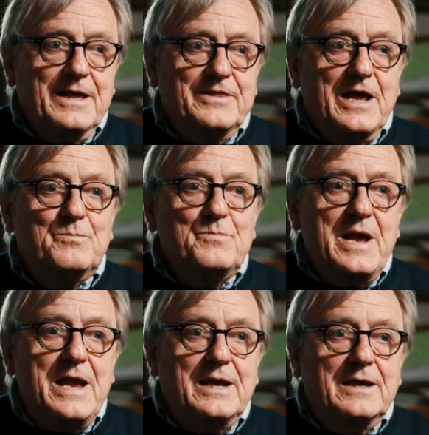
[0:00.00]
that
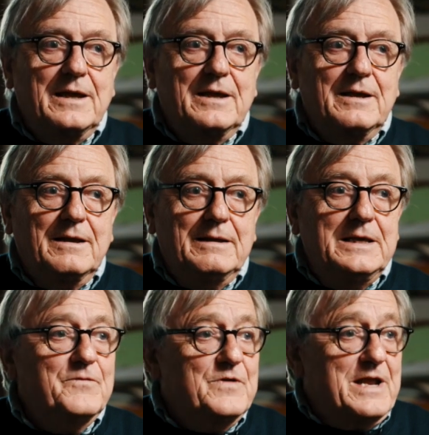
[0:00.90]
make,
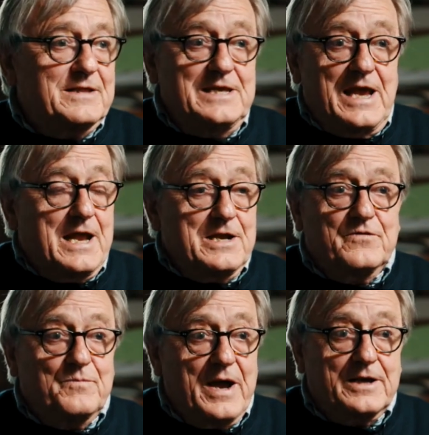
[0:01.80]
even at the end
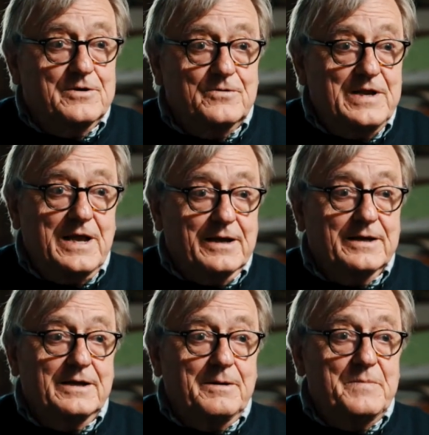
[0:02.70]
of my
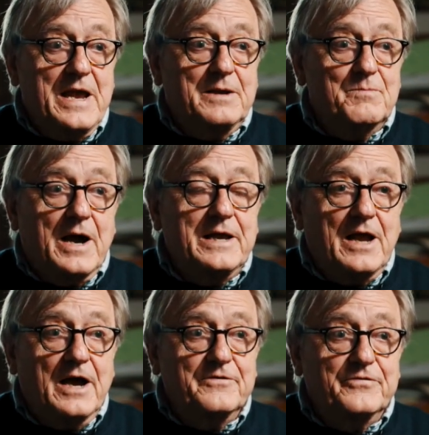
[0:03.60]
career, make my
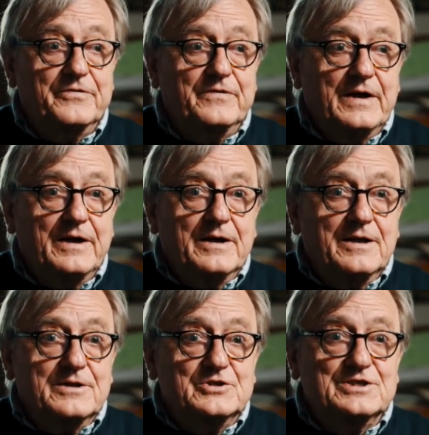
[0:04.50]
life
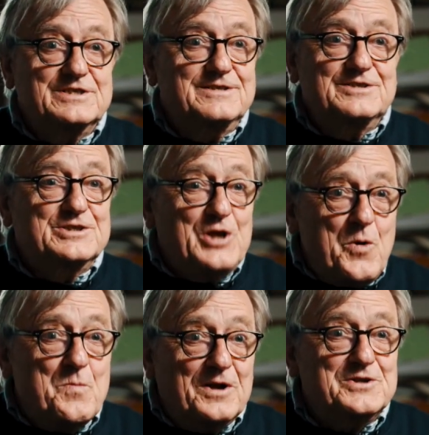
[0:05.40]
just
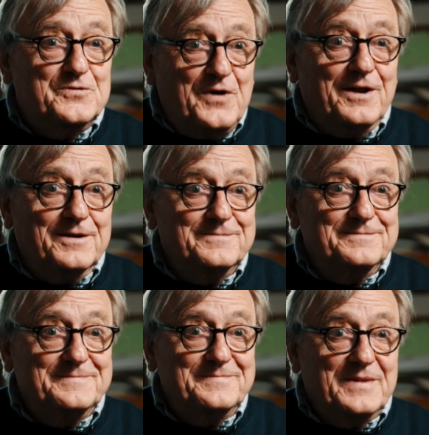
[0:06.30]
so much fun
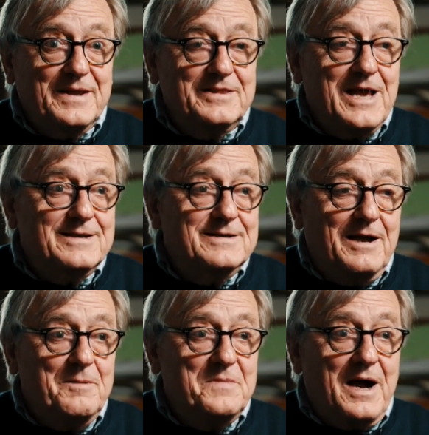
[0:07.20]
that
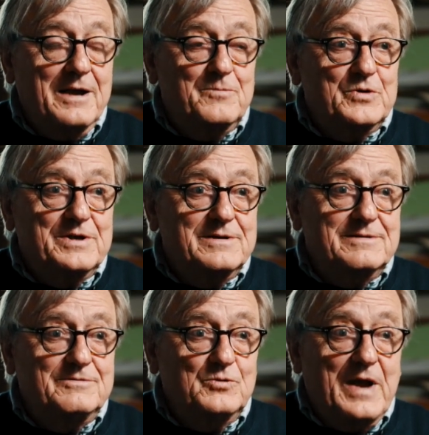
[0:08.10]
I
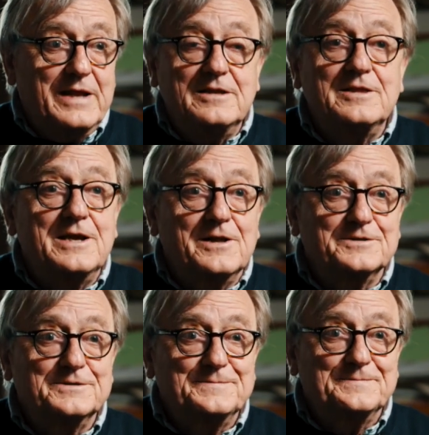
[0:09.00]
wouldn't do anything
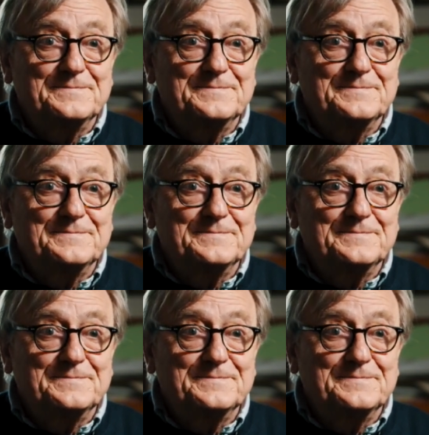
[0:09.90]
else.